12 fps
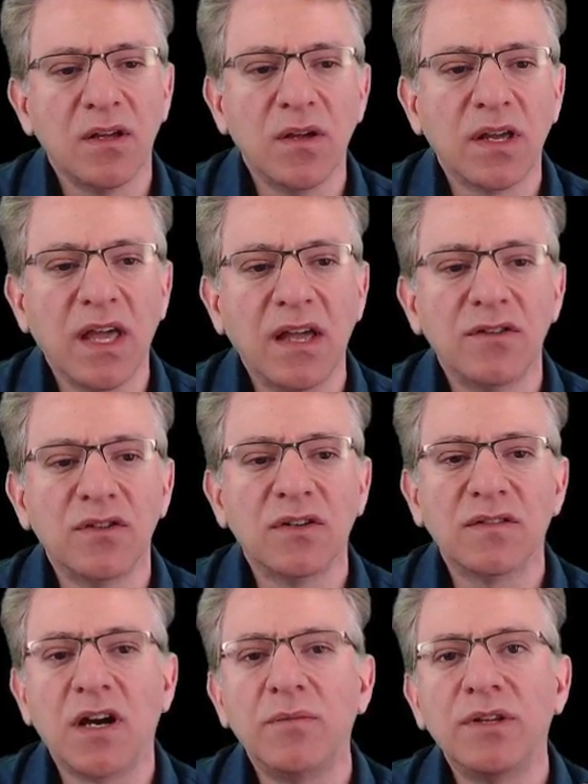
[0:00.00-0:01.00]
You can't
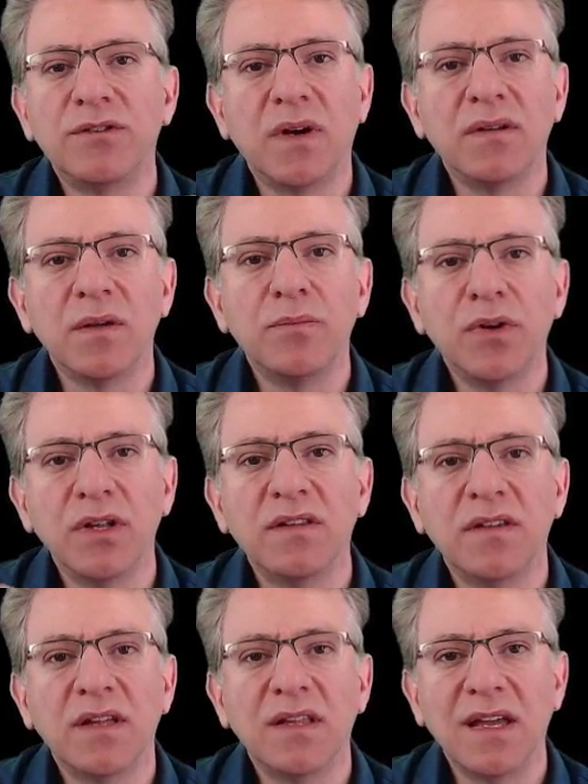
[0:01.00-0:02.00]
just arbitrarily put
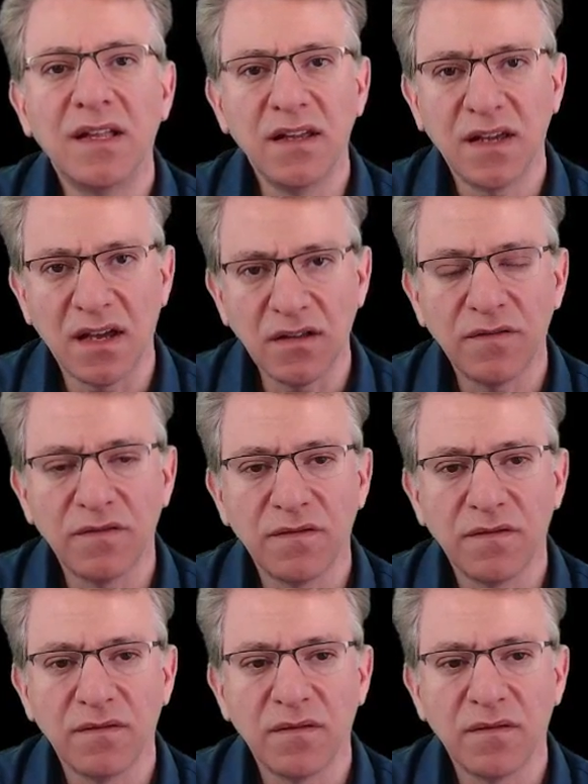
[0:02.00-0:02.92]
it in any kind of